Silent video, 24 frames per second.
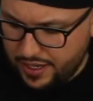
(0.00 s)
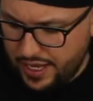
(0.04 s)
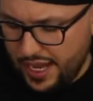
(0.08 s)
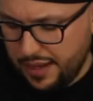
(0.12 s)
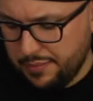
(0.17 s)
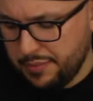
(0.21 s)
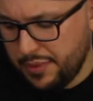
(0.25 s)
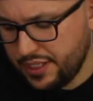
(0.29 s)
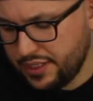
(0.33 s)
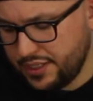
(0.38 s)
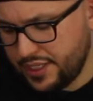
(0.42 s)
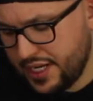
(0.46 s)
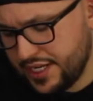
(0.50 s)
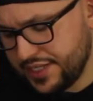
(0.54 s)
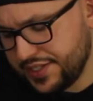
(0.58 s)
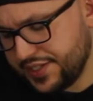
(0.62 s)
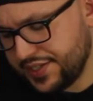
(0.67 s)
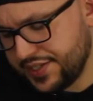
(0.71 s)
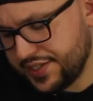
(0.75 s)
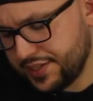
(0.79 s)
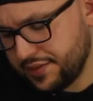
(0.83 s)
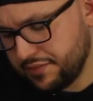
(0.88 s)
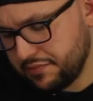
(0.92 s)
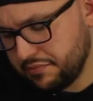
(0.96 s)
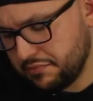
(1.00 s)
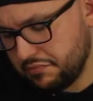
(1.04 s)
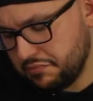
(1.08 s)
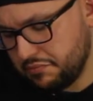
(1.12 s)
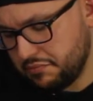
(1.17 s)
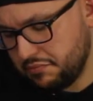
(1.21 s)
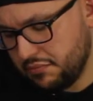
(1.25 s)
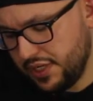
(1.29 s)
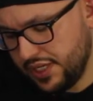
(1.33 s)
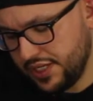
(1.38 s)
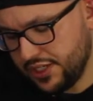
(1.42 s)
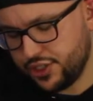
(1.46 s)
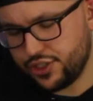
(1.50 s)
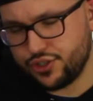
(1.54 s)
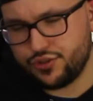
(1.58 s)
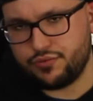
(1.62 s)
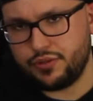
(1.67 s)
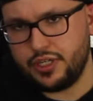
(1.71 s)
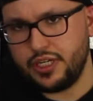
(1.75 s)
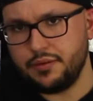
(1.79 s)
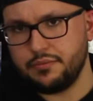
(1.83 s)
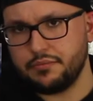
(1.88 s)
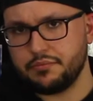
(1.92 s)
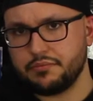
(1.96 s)
MLS
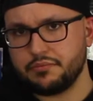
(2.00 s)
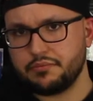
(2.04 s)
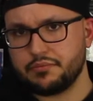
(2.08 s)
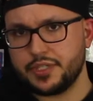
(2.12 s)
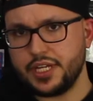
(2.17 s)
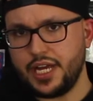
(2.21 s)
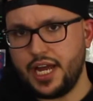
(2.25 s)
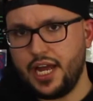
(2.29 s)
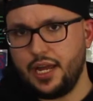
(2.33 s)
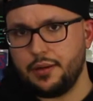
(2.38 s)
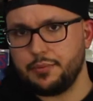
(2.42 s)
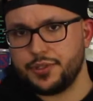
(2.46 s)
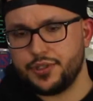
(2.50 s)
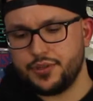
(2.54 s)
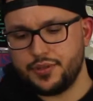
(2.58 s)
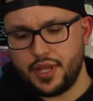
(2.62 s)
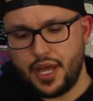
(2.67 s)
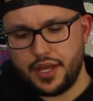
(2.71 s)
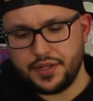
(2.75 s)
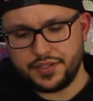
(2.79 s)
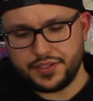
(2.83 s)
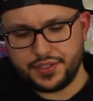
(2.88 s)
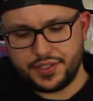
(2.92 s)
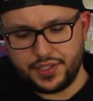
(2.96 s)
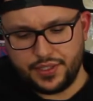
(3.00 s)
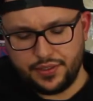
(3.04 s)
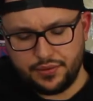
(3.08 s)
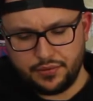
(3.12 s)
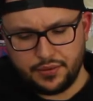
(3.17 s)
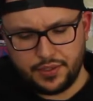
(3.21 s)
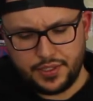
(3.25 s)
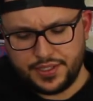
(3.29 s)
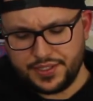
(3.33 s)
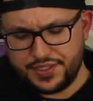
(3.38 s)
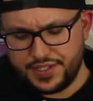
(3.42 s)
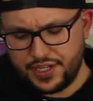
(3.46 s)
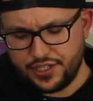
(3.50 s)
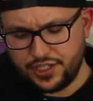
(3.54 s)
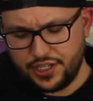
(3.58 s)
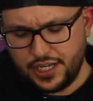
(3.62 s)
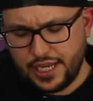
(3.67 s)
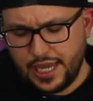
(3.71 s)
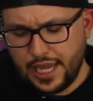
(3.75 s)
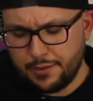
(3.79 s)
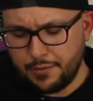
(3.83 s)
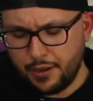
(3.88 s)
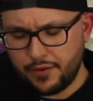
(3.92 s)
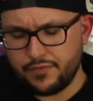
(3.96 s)
Extreme Time 2002. This is actually
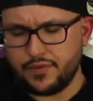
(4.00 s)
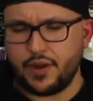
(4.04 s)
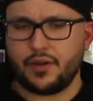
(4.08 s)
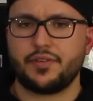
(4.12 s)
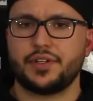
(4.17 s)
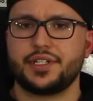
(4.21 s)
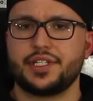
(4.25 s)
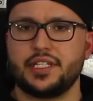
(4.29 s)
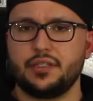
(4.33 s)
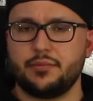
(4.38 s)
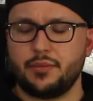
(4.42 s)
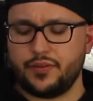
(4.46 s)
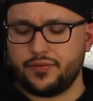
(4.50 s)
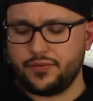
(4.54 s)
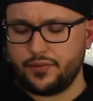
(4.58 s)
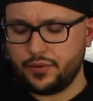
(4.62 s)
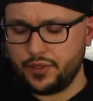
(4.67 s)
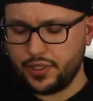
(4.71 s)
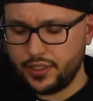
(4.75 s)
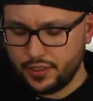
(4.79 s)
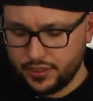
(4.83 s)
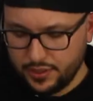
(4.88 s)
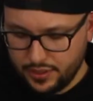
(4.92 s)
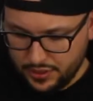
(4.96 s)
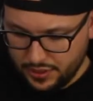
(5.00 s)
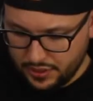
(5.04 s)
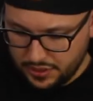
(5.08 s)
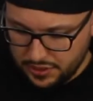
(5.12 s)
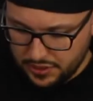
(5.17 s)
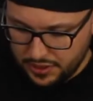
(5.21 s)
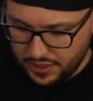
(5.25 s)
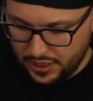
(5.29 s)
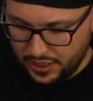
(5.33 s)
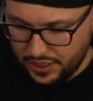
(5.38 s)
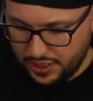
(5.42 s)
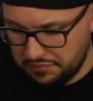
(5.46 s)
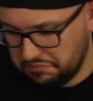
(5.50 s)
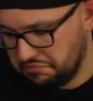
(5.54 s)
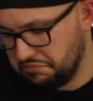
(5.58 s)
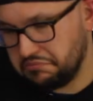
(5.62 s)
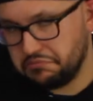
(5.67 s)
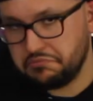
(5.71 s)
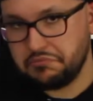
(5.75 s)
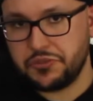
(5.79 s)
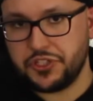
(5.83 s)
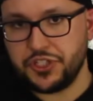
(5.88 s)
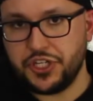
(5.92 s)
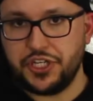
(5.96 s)
a game I've never seen before, so I
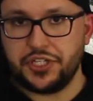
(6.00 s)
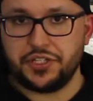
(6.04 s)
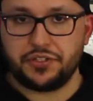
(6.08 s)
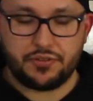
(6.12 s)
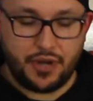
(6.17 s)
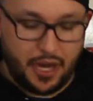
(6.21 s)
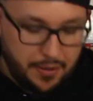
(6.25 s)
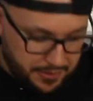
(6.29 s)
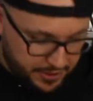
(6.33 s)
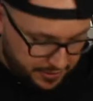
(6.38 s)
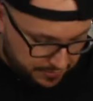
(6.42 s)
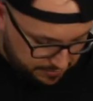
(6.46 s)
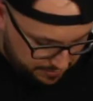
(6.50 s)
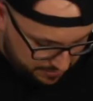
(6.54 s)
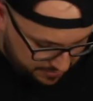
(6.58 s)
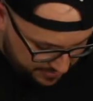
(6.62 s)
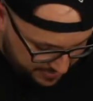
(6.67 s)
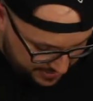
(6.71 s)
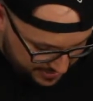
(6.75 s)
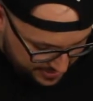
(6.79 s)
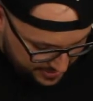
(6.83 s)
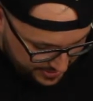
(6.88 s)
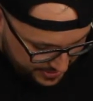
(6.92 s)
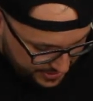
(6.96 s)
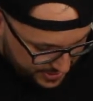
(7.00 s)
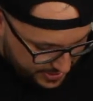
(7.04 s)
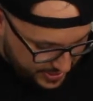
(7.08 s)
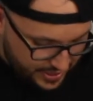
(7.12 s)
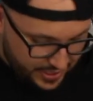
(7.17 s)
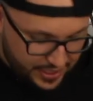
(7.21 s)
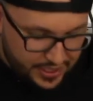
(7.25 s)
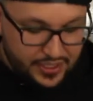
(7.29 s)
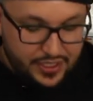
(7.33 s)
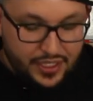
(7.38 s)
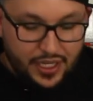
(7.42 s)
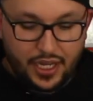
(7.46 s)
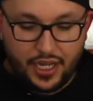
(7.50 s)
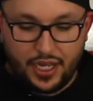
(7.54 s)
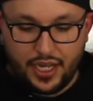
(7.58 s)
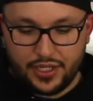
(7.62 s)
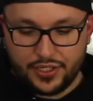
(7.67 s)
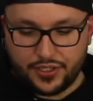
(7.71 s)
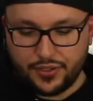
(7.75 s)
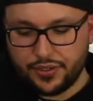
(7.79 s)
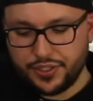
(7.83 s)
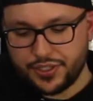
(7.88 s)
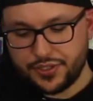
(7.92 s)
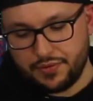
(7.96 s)
just grabbed it.
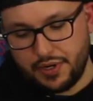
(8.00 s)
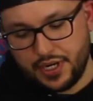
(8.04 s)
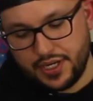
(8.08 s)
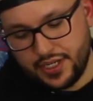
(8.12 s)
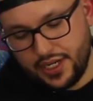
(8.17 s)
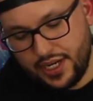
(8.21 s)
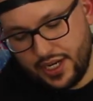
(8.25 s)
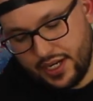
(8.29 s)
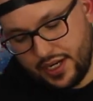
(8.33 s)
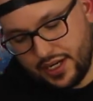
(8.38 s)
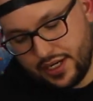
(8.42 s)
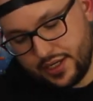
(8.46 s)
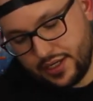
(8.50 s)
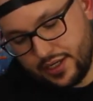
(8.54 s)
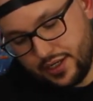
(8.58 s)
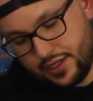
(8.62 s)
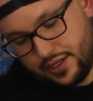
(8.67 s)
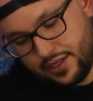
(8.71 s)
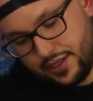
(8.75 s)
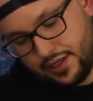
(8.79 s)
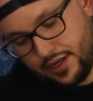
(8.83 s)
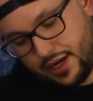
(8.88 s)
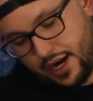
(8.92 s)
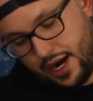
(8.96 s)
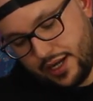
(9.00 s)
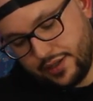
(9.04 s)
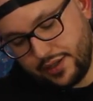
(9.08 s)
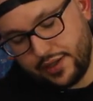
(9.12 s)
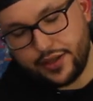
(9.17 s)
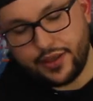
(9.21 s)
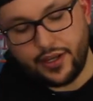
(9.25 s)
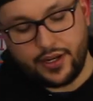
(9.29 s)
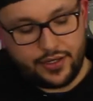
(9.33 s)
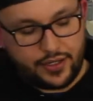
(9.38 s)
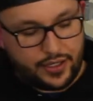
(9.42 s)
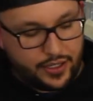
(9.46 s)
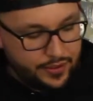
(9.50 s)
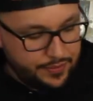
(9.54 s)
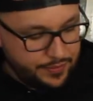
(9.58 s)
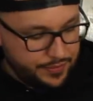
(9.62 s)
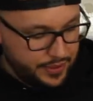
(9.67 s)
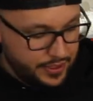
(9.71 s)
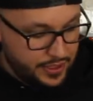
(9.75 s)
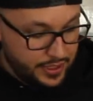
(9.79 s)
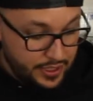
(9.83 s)
Ghost Recon Island Thunder.